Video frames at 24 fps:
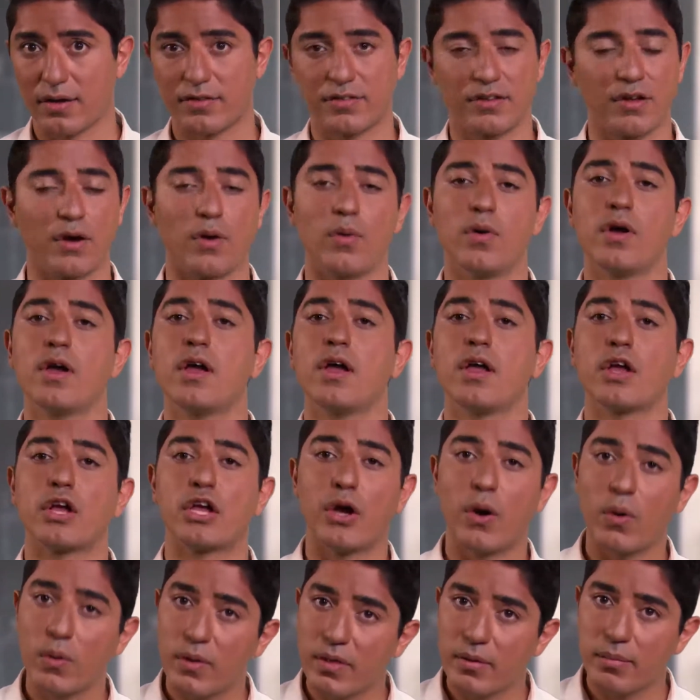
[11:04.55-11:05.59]
So
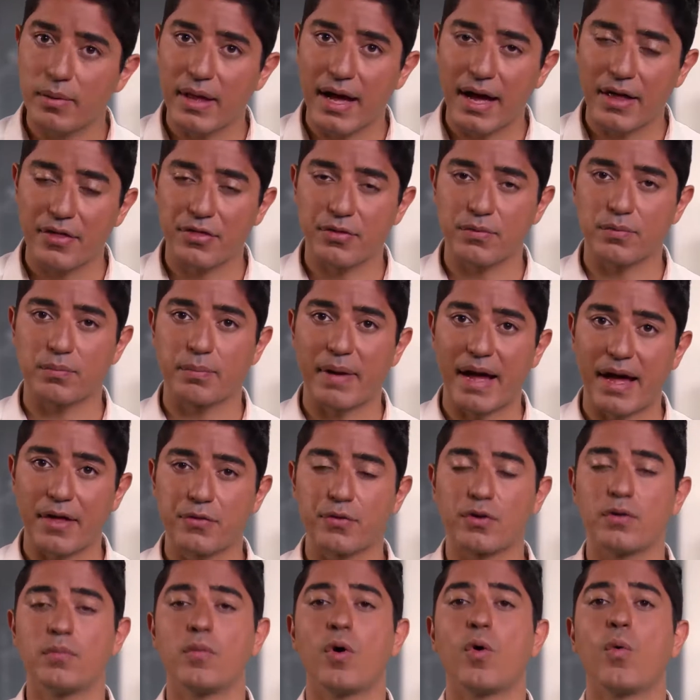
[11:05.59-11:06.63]
go to the
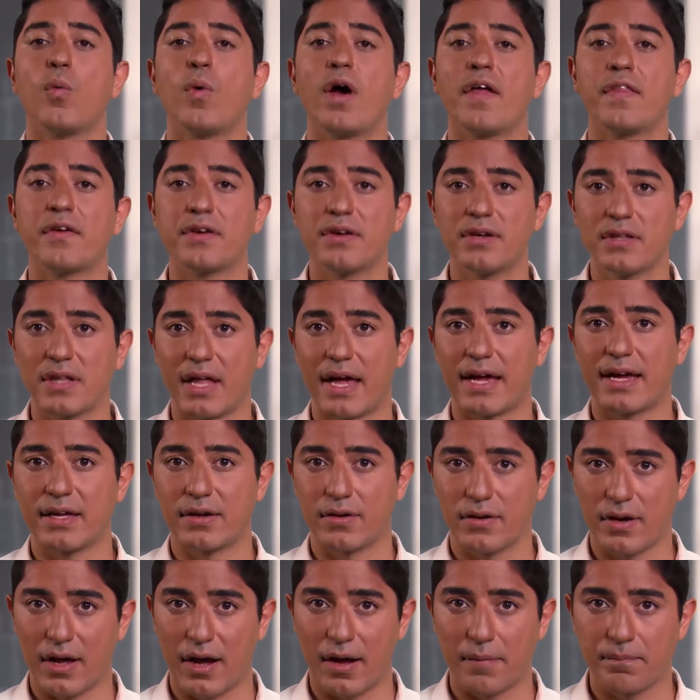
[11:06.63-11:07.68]
bathroom whether you like it
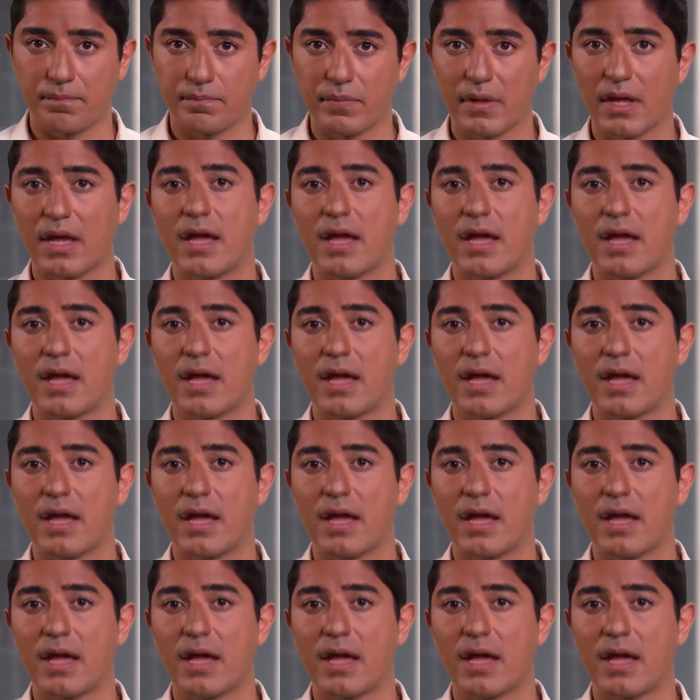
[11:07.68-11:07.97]
or not.